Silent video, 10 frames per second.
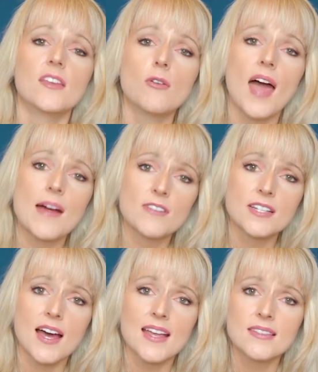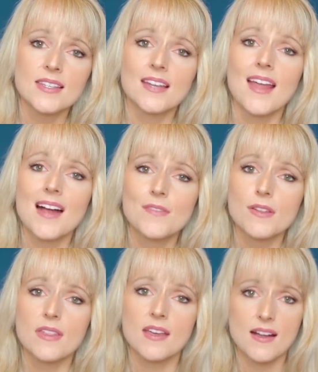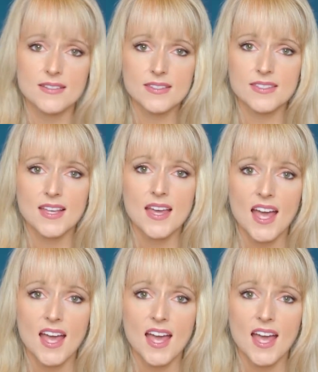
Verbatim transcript: your advertising, and everything else.